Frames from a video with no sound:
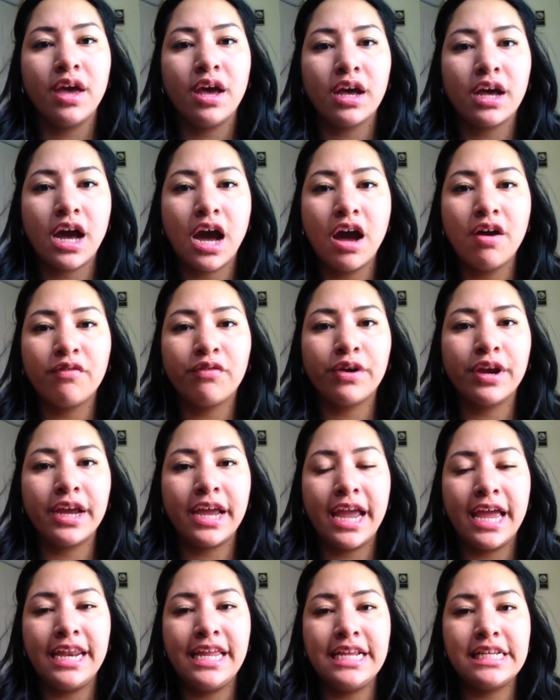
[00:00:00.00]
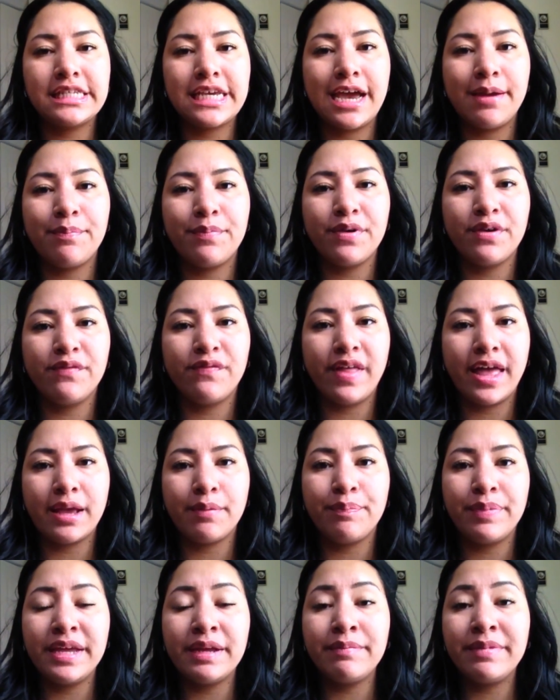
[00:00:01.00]
covering any type of
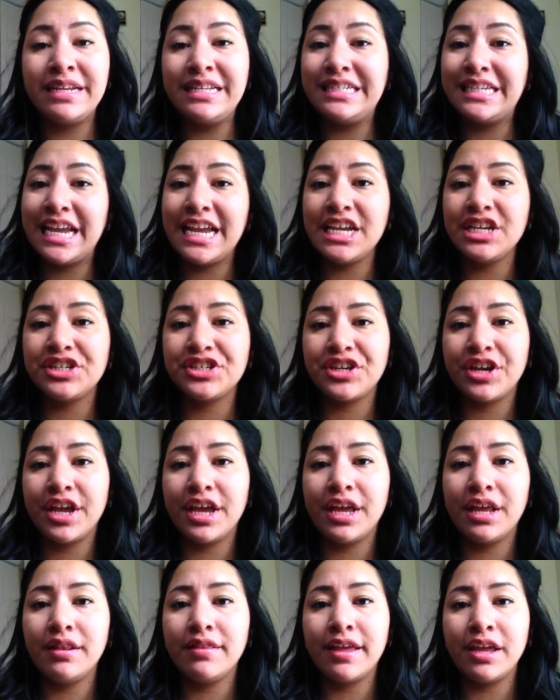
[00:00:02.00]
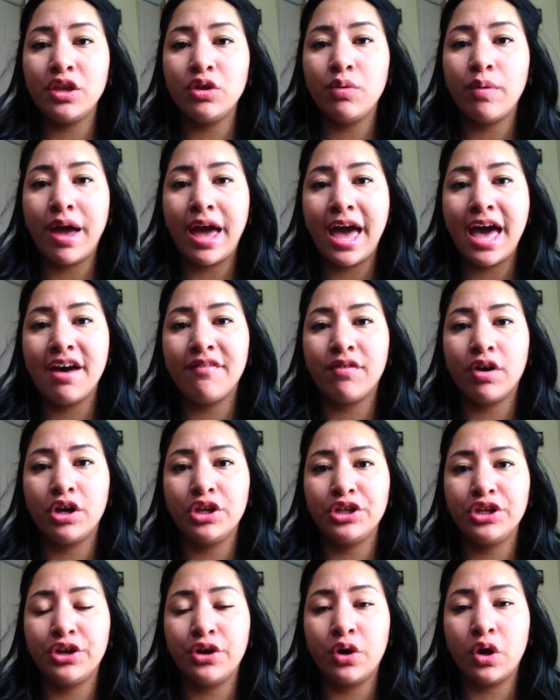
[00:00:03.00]
like pigmentation that you have on
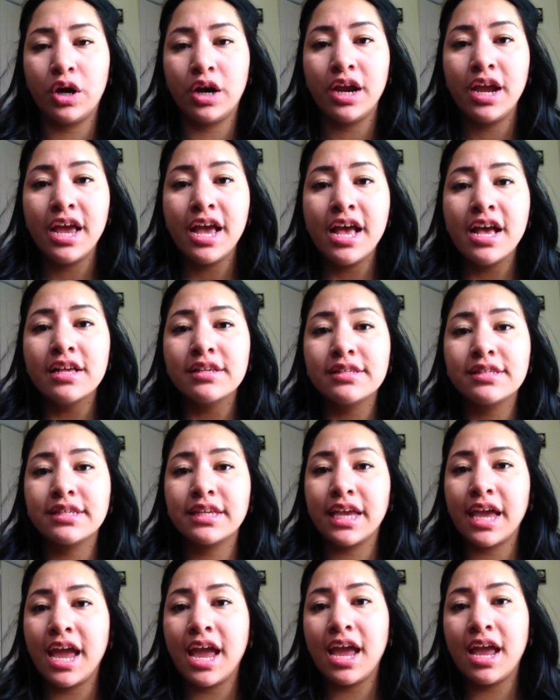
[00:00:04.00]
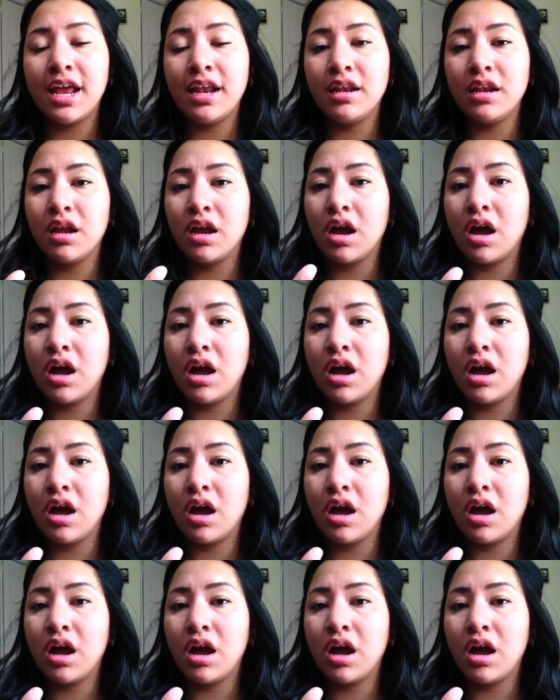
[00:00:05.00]
your skin,